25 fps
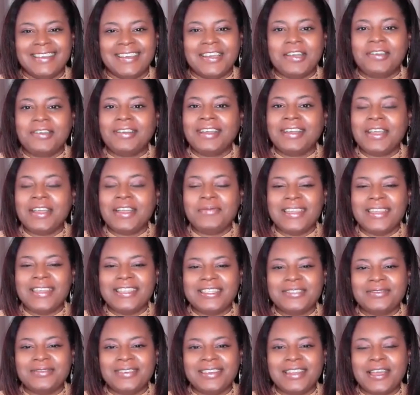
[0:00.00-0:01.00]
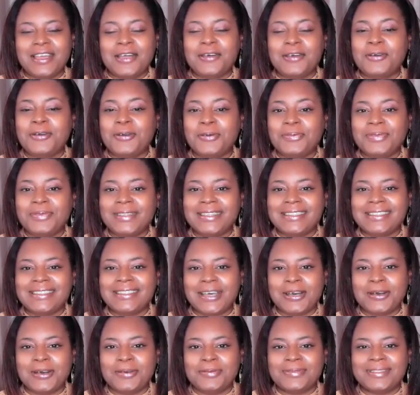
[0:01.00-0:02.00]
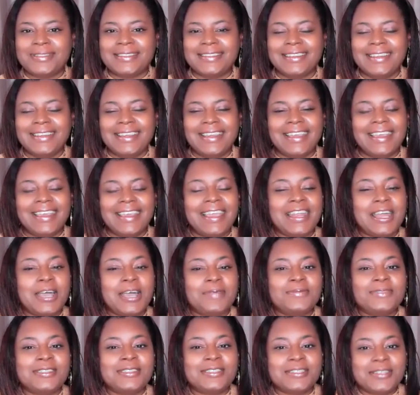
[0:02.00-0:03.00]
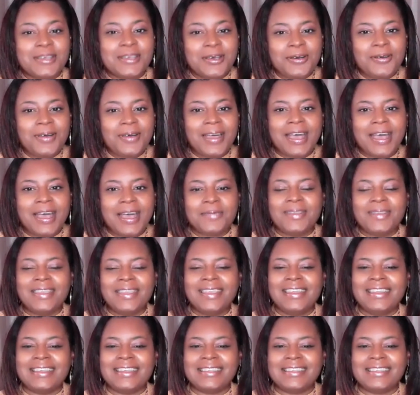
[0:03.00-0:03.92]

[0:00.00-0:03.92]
All right, amazing one. I hope this helps. And I'm so happy and